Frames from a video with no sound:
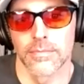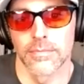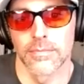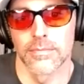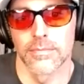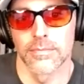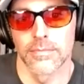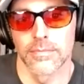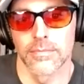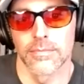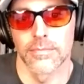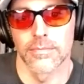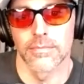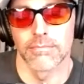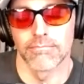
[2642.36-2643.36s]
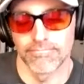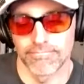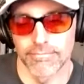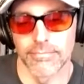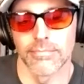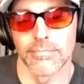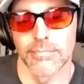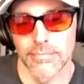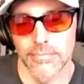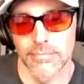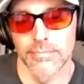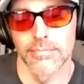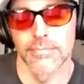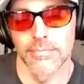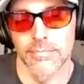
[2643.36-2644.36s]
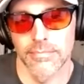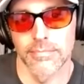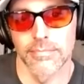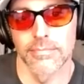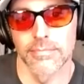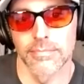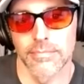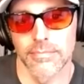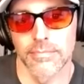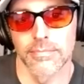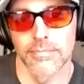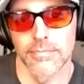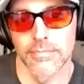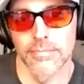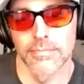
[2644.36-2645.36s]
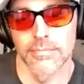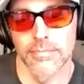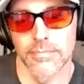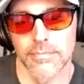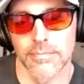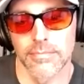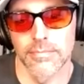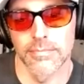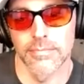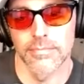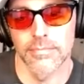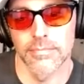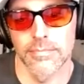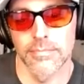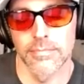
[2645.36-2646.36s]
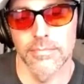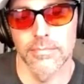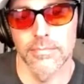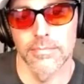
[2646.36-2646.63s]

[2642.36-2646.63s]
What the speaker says: This person isn't speaking.